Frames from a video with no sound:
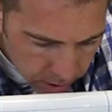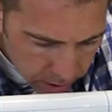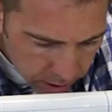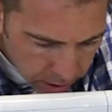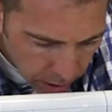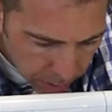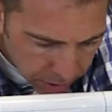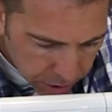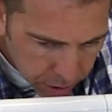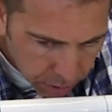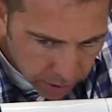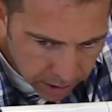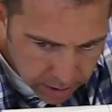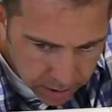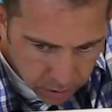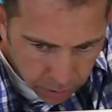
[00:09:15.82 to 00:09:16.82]
Start with
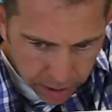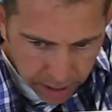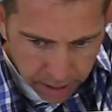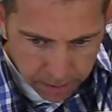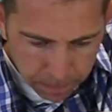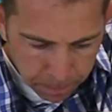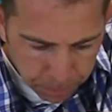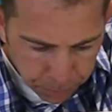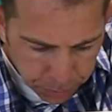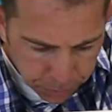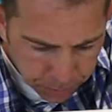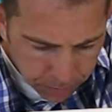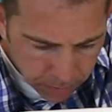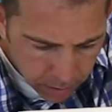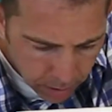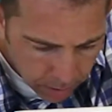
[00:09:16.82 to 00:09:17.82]
2x squared
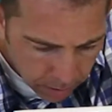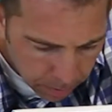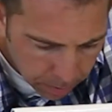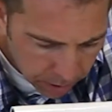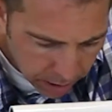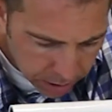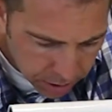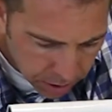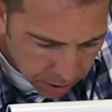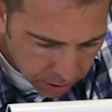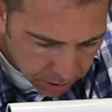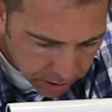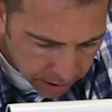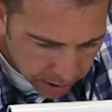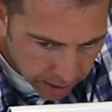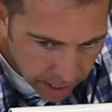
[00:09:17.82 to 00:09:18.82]
plus
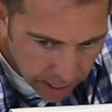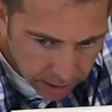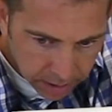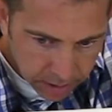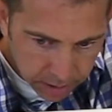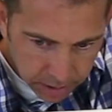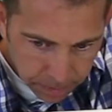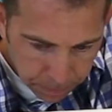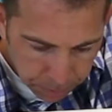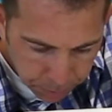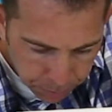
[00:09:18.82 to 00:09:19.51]
13x